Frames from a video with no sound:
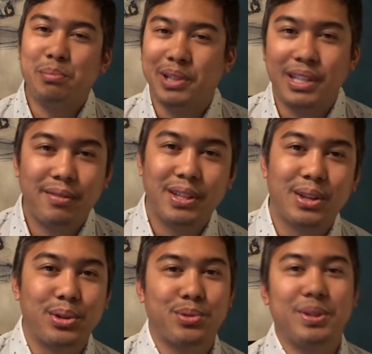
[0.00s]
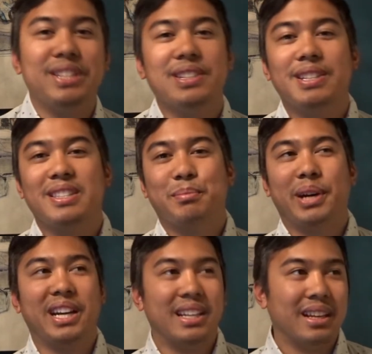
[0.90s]
believe in those reasons,
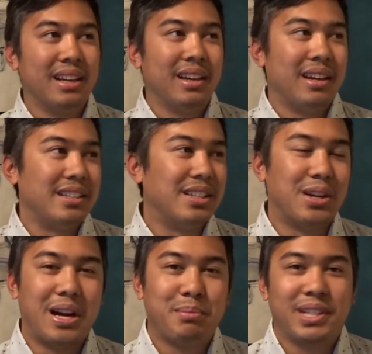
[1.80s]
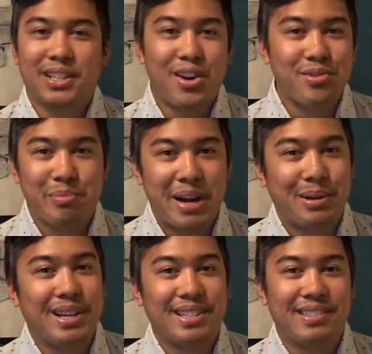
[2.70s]
but you know, I'm gonna call them out
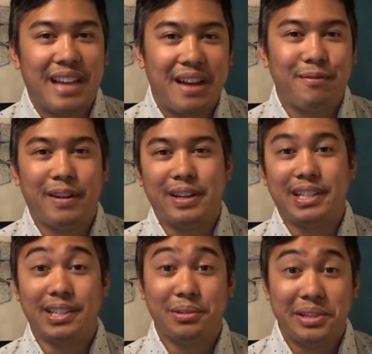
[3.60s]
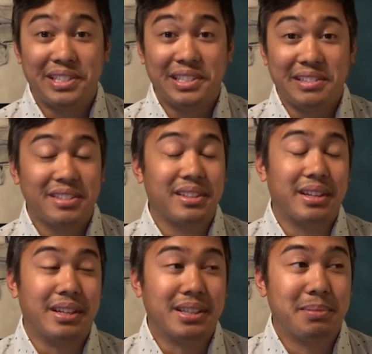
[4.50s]
as not very good reasons,
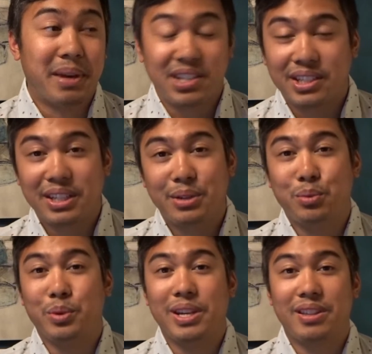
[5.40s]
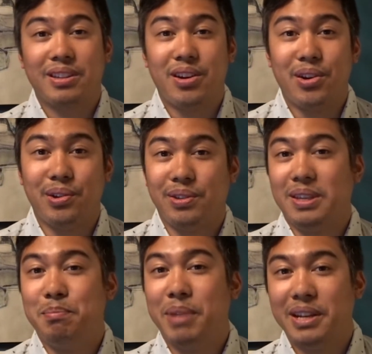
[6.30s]
especially with all
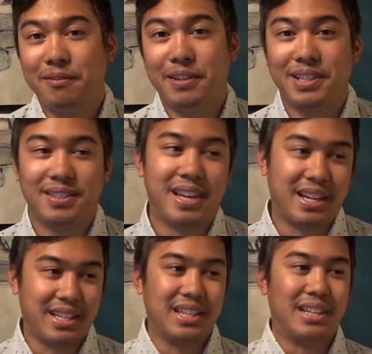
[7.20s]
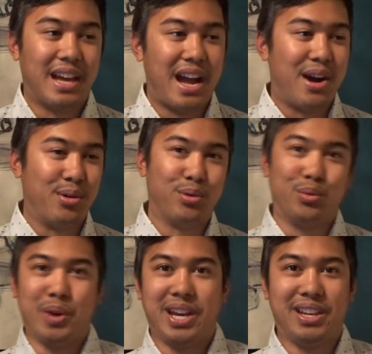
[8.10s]
the benefits that can
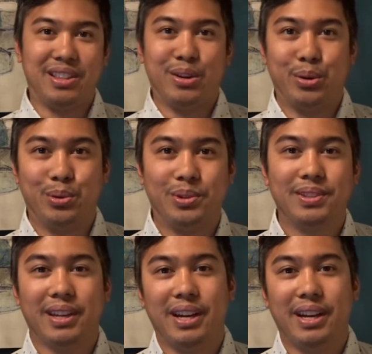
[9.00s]
outweigh those